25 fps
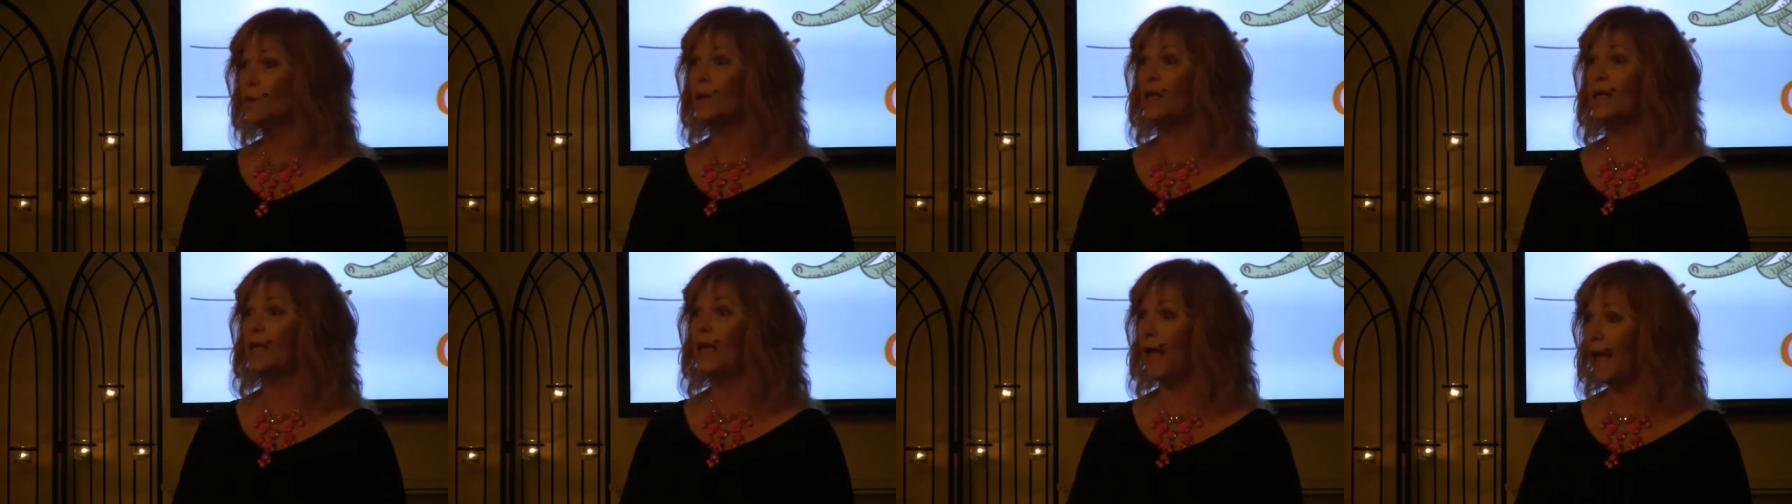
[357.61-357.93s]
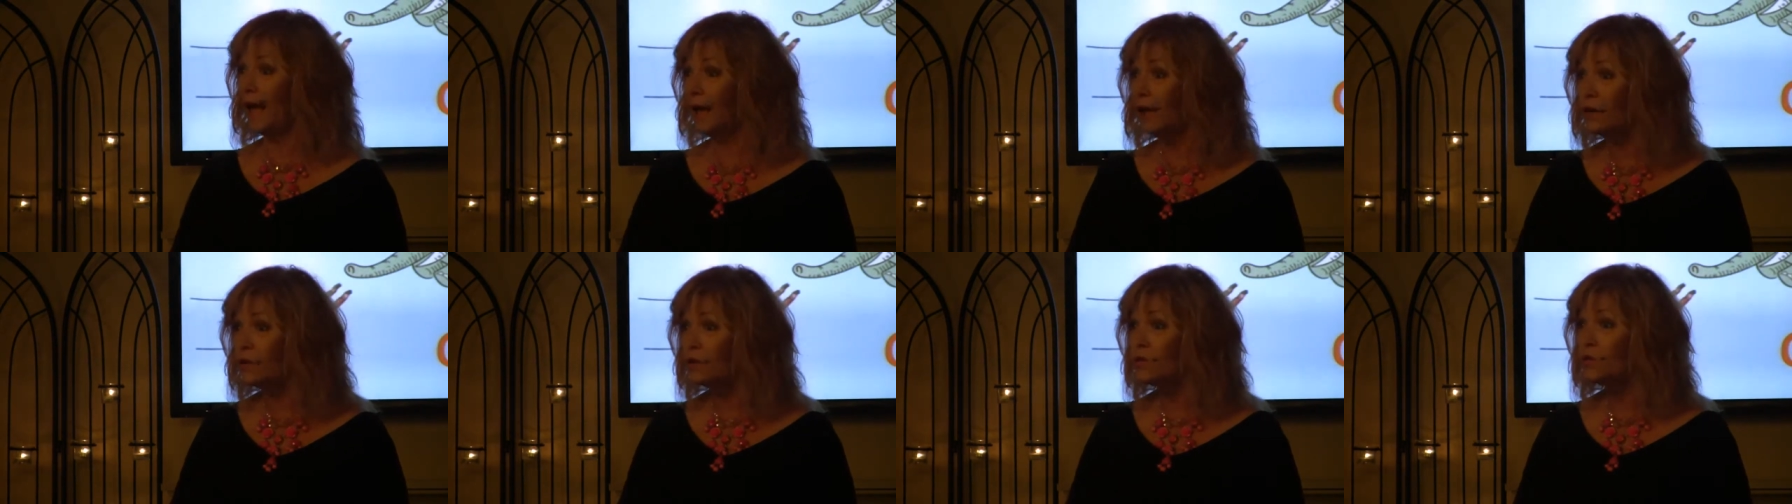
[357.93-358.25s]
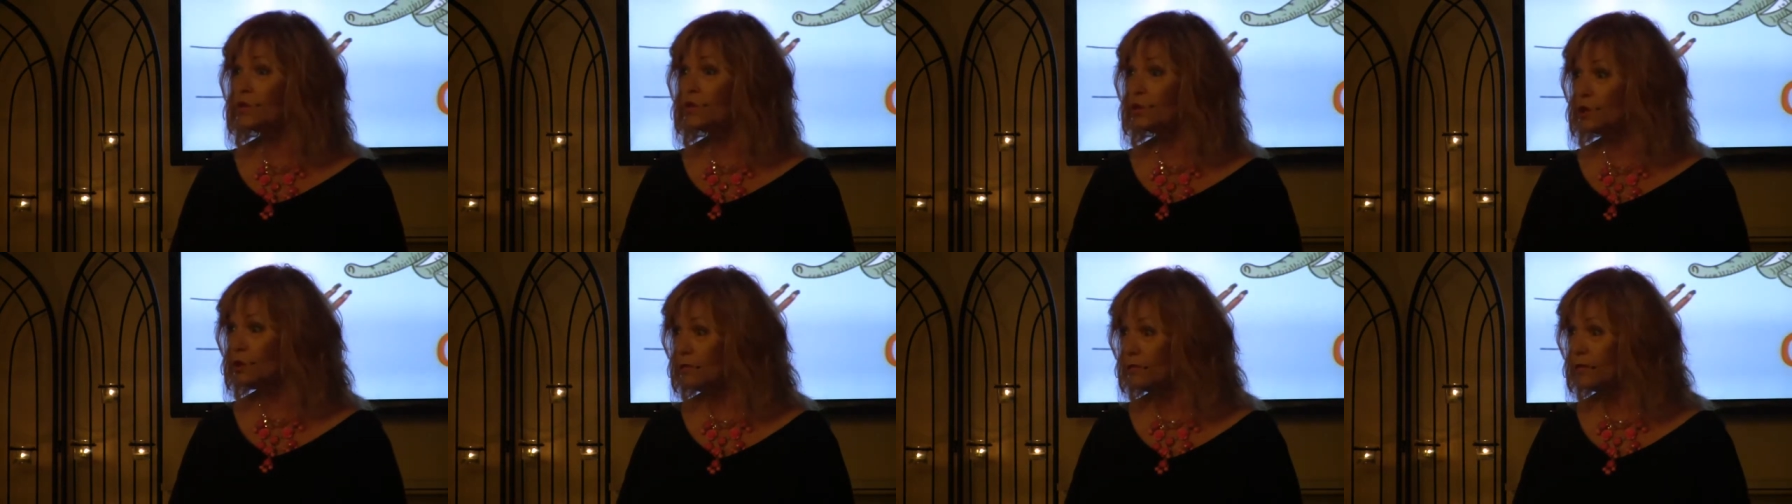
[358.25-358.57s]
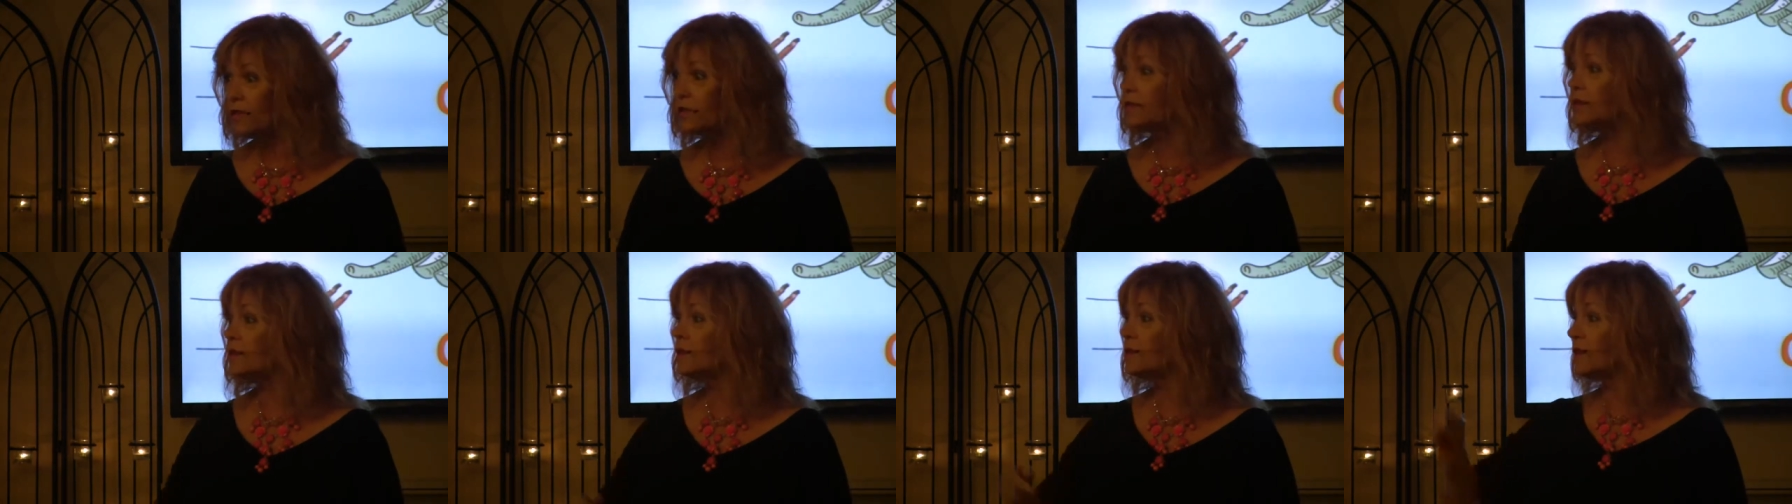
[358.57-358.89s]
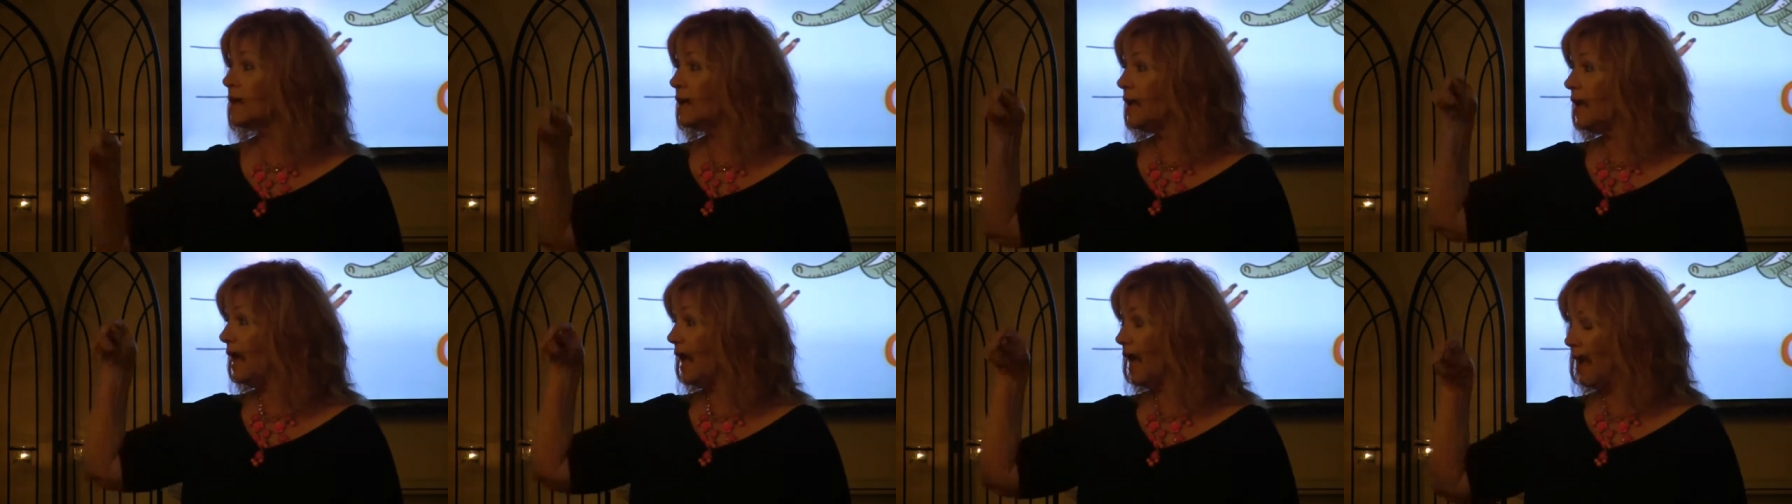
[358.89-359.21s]
We can't do
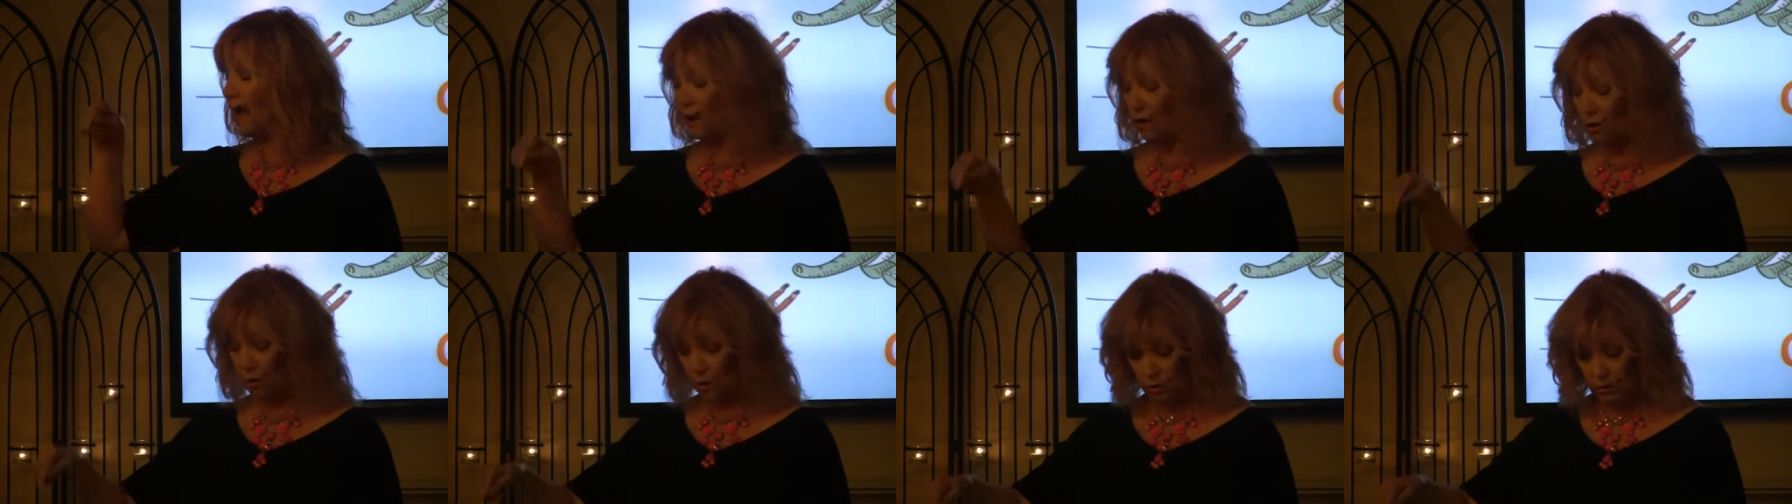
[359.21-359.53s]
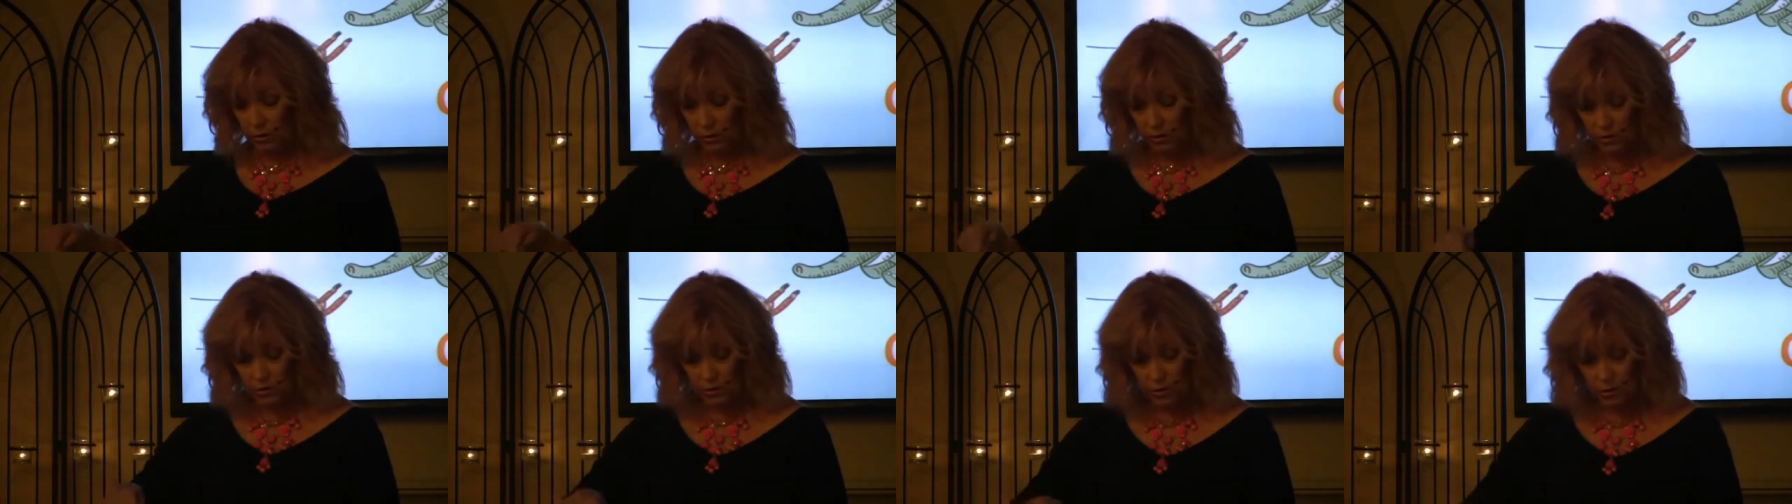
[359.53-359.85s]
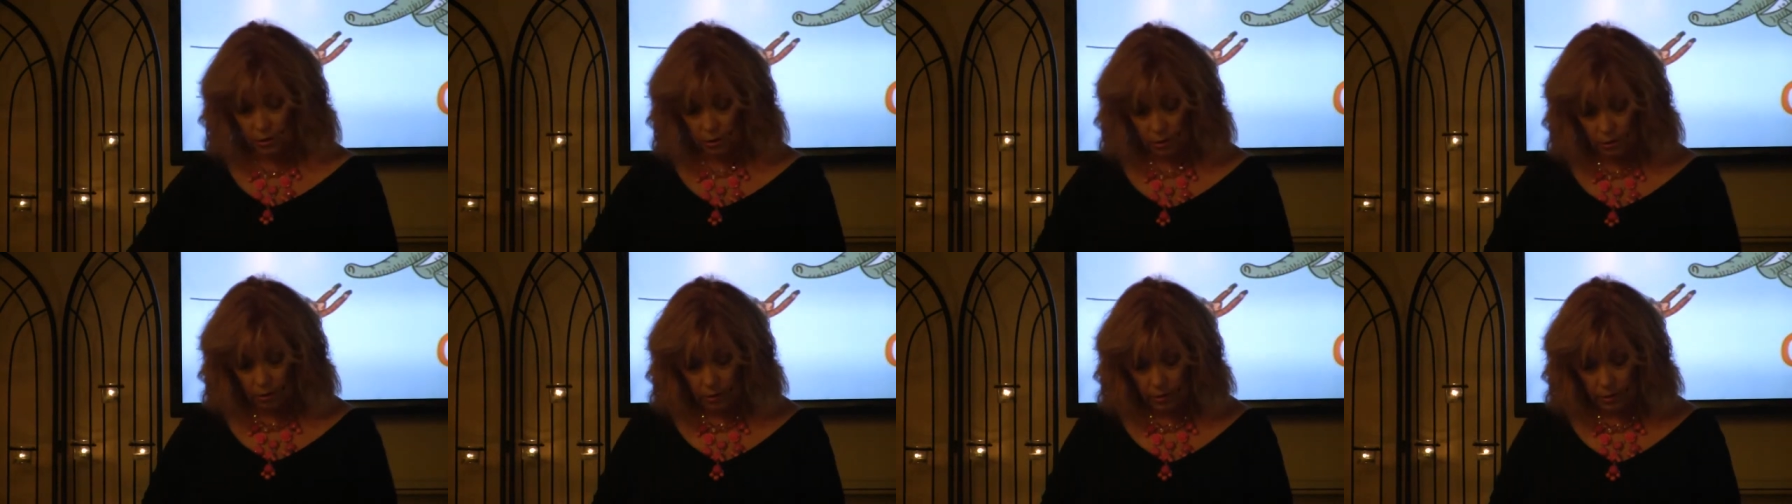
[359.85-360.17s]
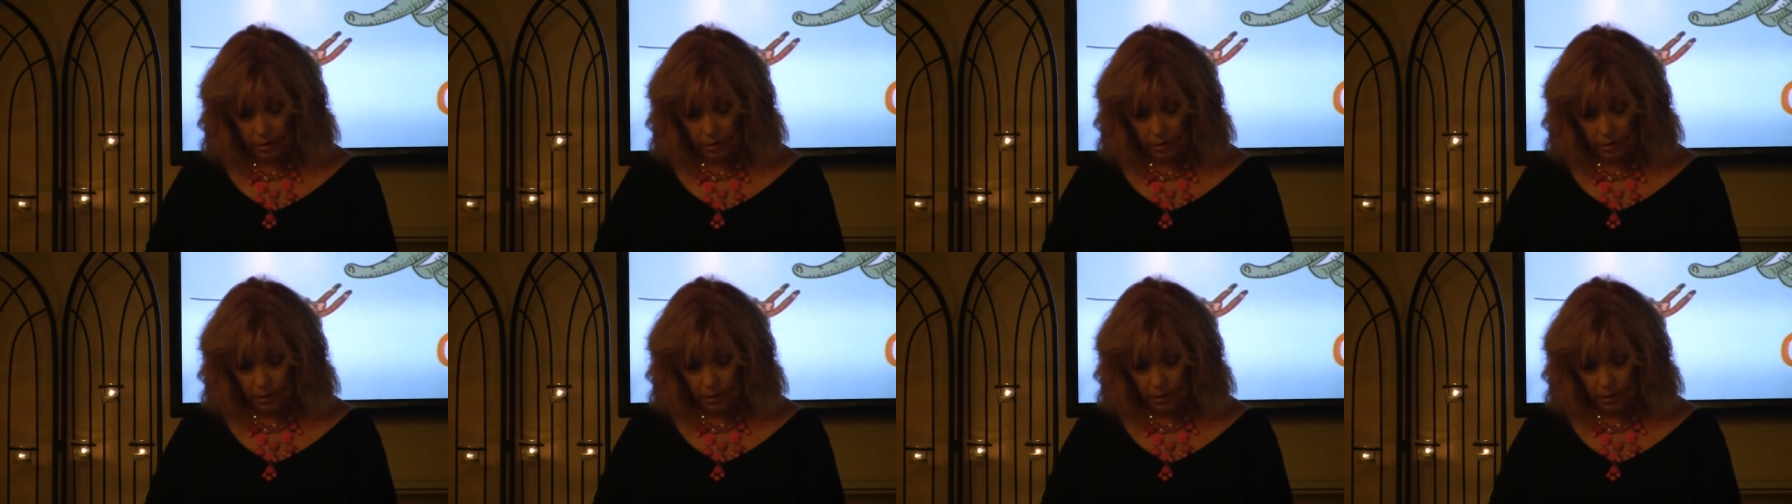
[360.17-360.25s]
services at Golden Circle